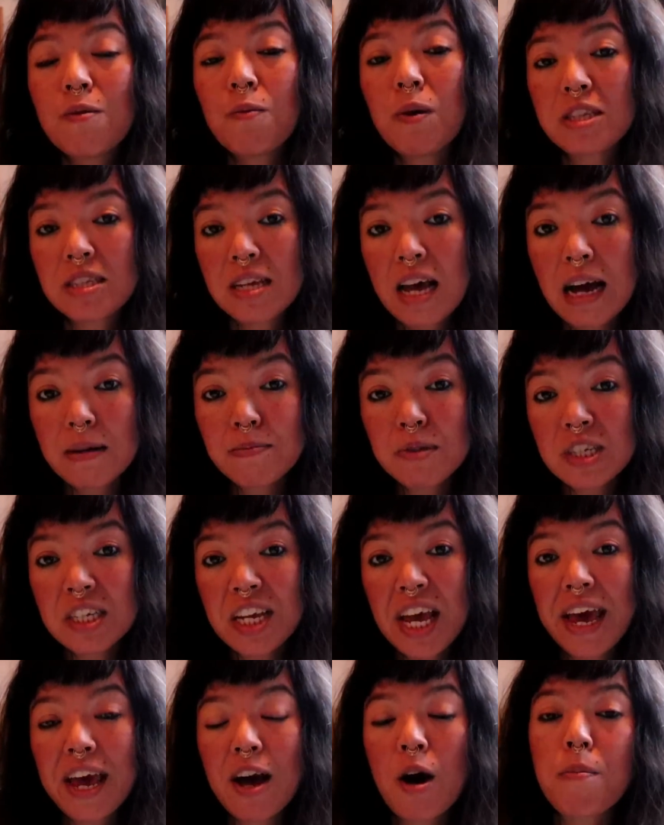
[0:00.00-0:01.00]
what time
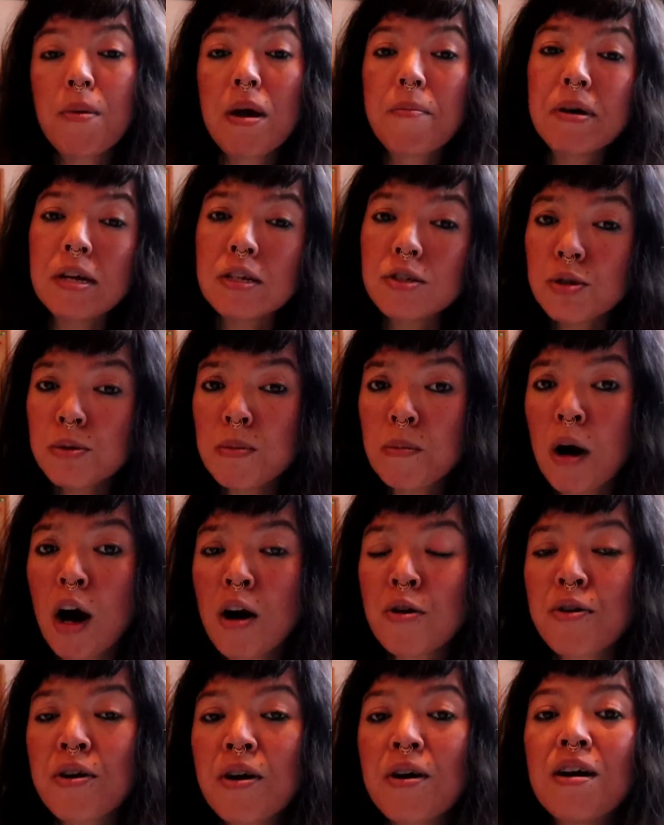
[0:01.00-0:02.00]
today or maybe
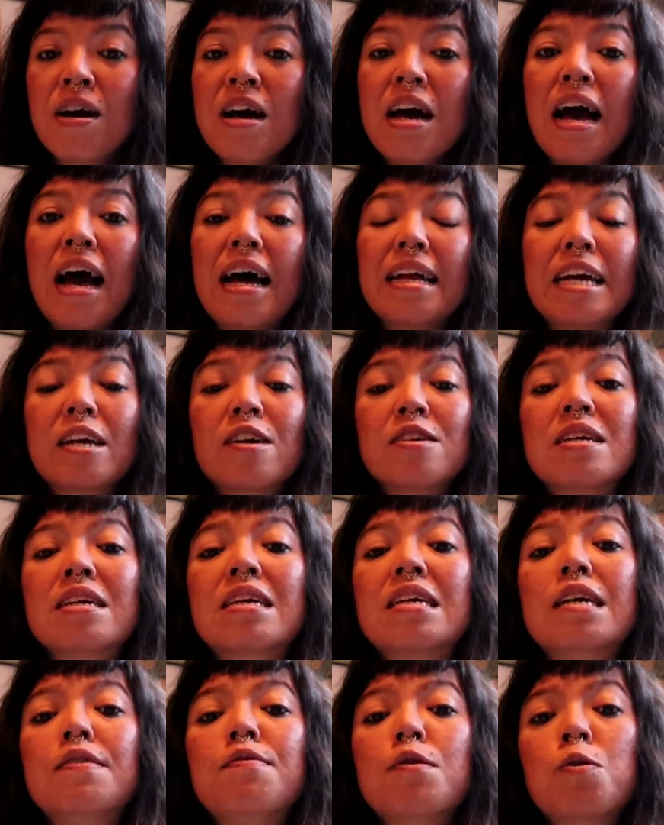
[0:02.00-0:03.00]
tomorrow, and I'm gonna
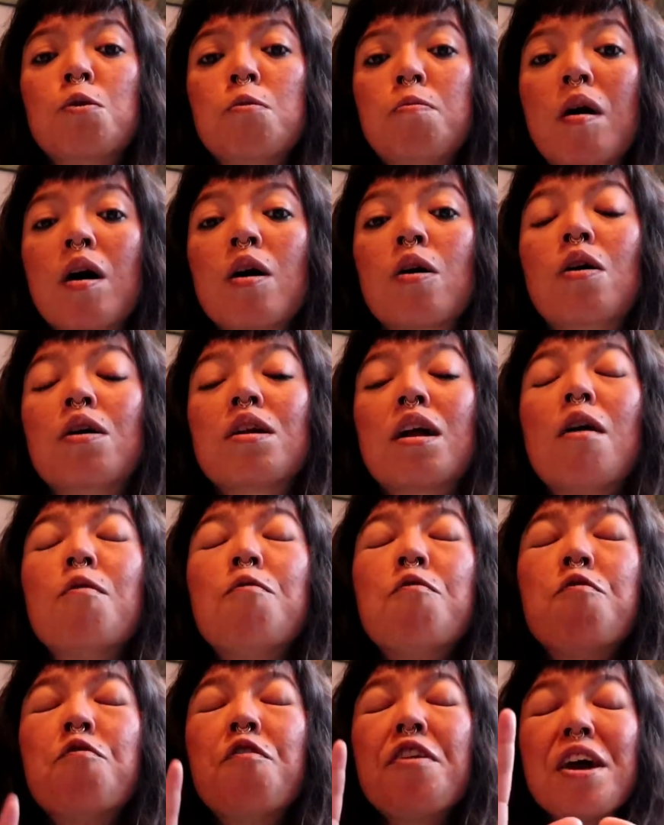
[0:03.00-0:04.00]
give a coupon code
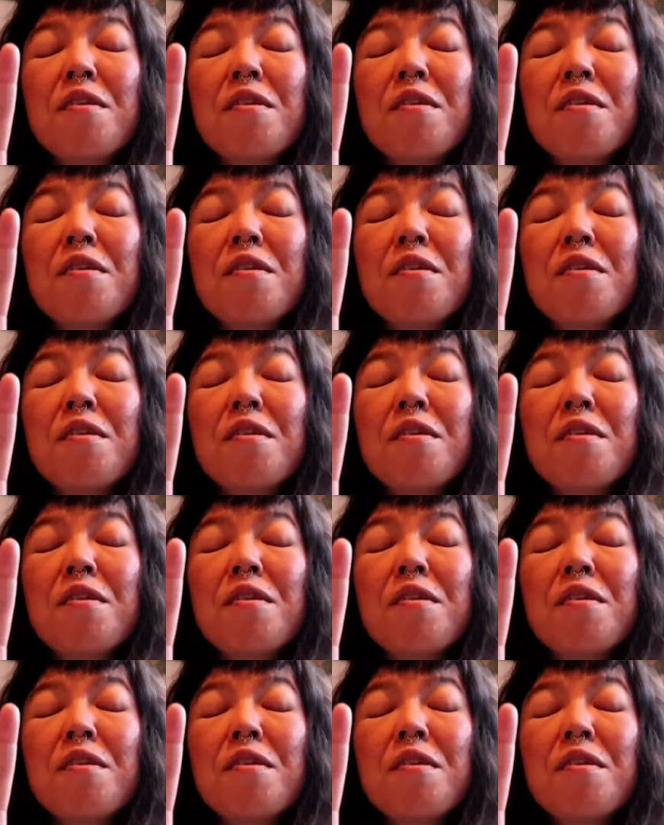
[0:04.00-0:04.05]
of